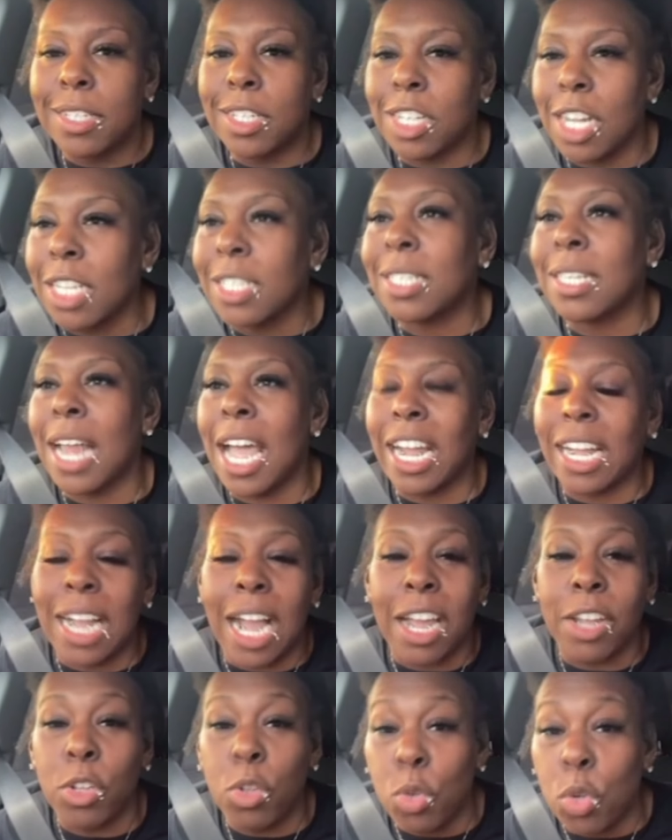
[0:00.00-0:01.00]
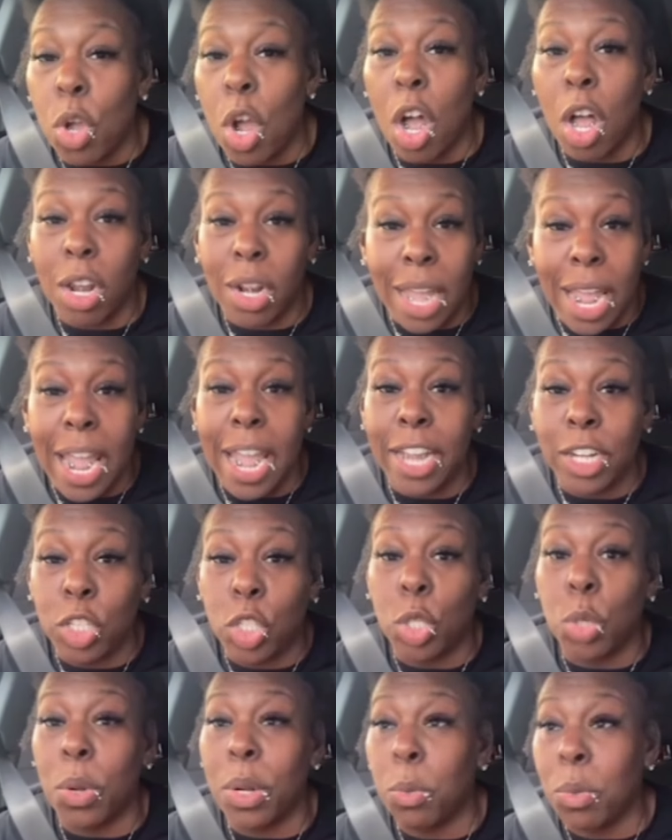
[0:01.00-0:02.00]
Just like how you called
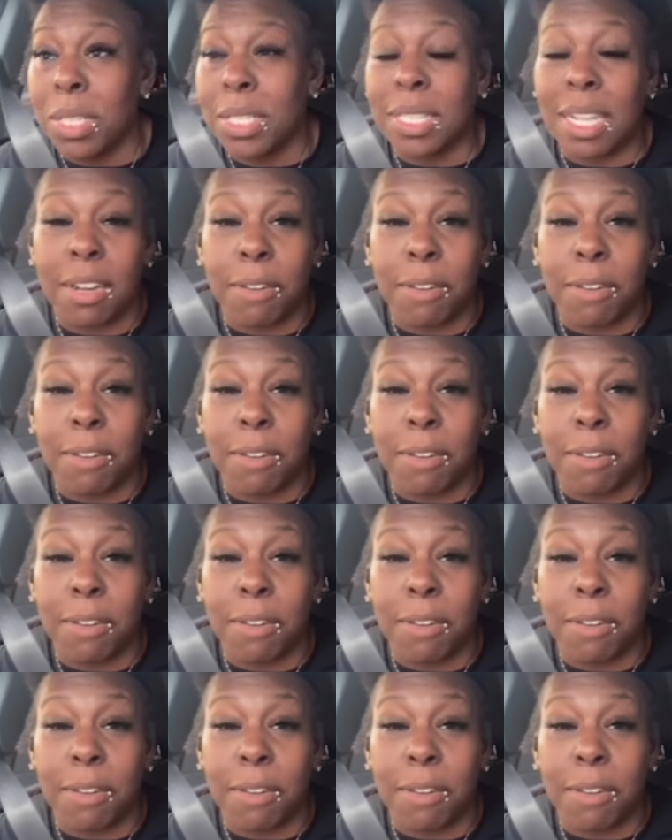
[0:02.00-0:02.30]
Andrew and was